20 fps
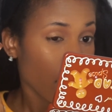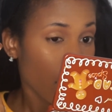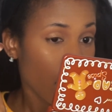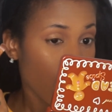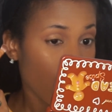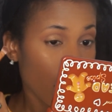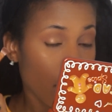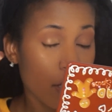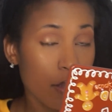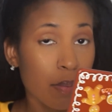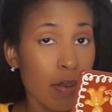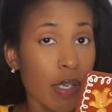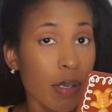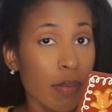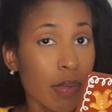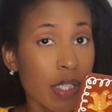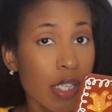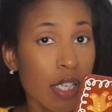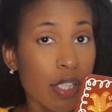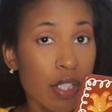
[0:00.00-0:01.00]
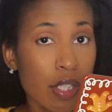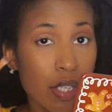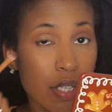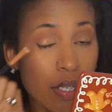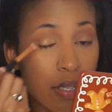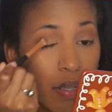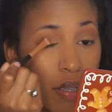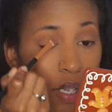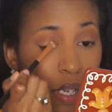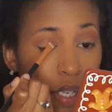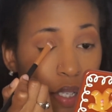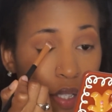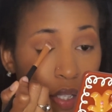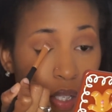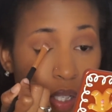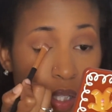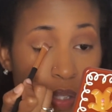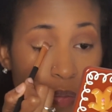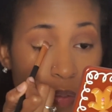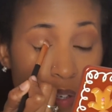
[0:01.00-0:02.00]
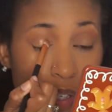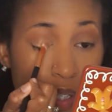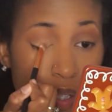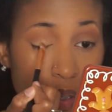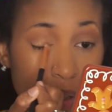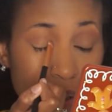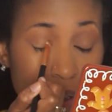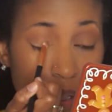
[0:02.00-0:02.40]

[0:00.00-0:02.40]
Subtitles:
the pigmentation like transfer to